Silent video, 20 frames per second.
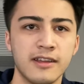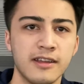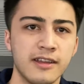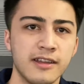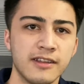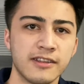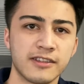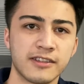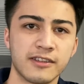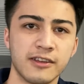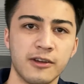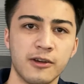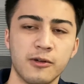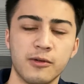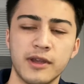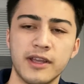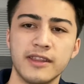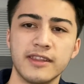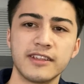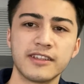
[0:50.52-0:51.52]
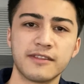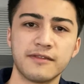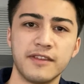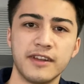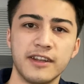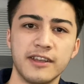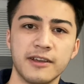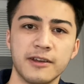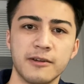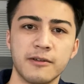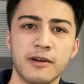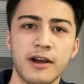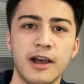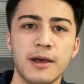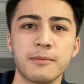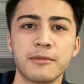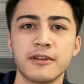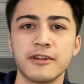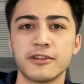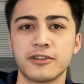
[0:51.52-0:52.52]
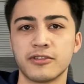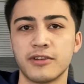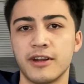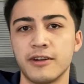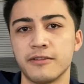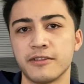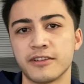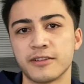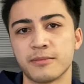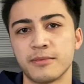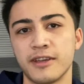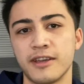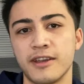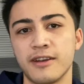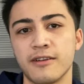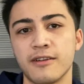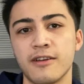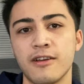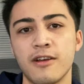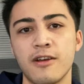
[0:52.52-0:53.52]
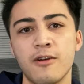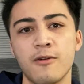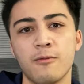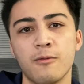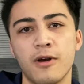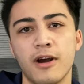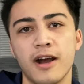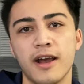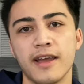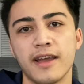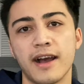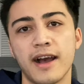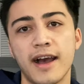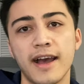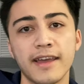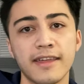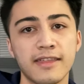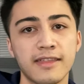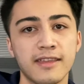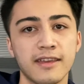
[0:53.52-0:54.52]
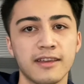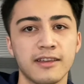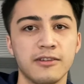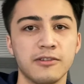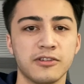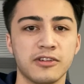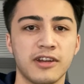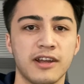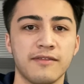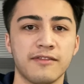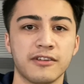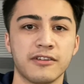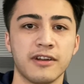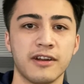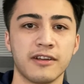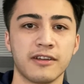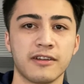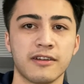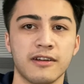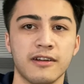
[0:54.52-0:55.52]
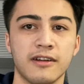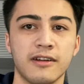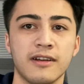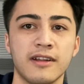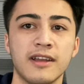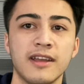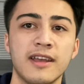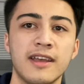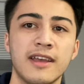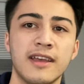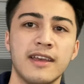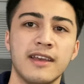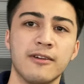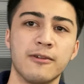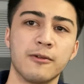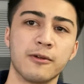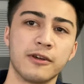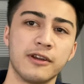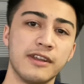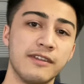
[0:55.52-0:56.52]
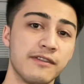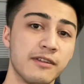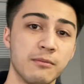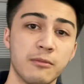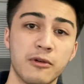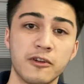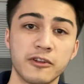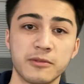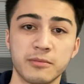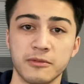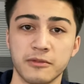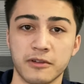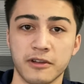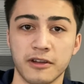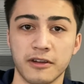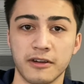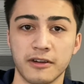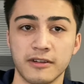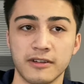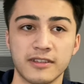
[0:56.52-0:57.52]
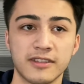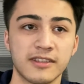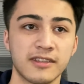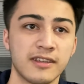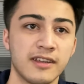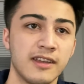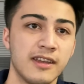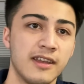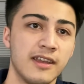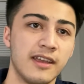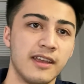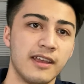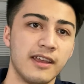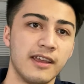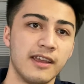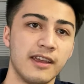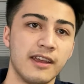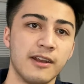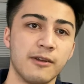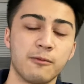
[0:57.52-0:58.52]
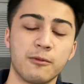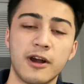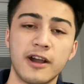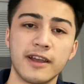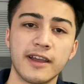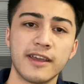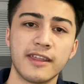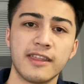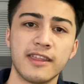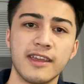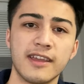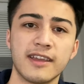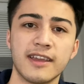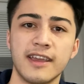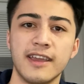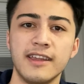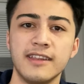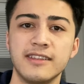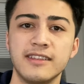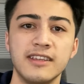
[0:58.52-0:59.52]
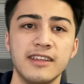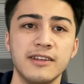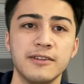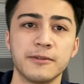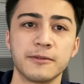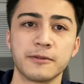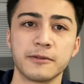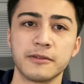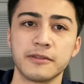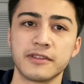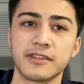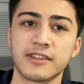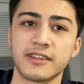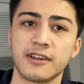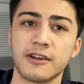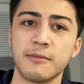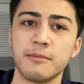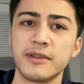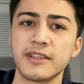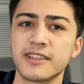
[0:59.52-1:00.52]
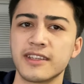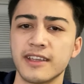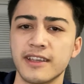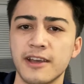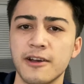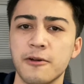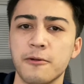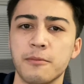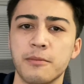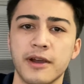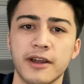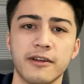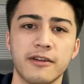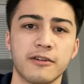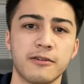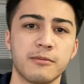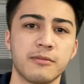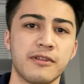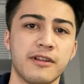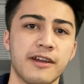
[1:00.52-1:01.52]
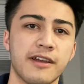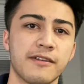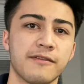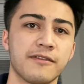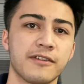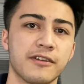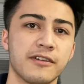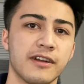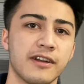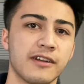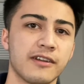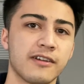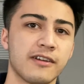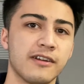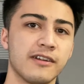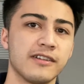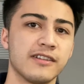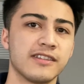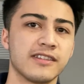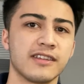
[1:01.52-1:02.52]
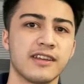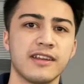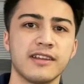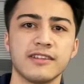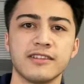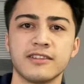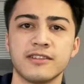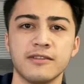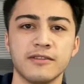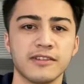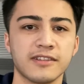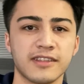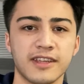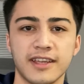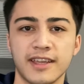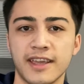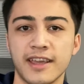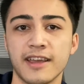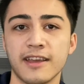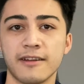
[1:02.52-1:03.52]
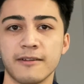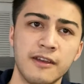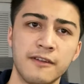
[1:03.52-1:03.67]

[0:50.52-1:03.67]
So in this video, I'm going to try to explain why I think you should have a credit card or even multiple cards, and why I think 18-year-olds are missing out by not applying for credit cards as soon as they can.